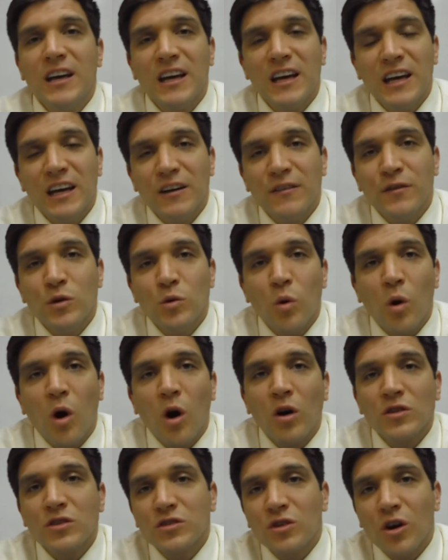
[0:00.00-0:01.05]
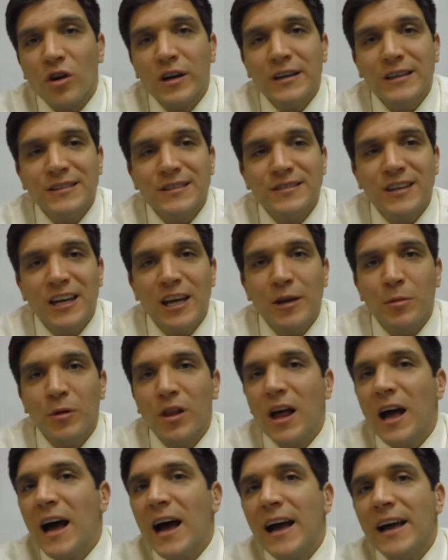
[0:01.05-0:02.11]
And if you are starting to
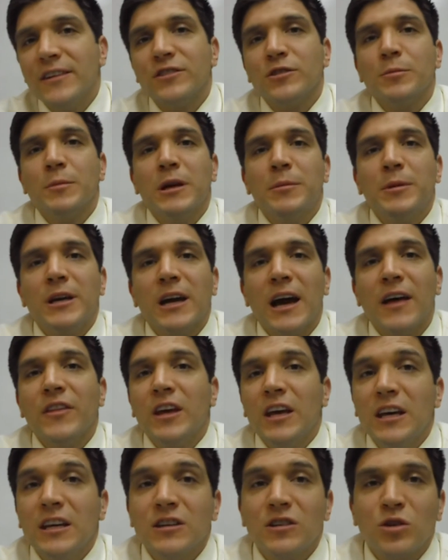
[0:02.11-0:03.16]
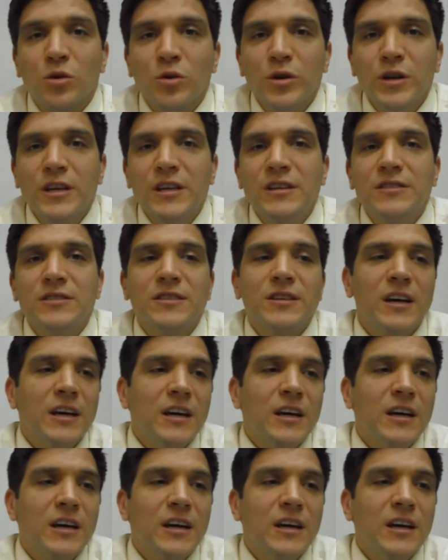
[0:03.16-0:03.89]
stabilize or maybe on the increase,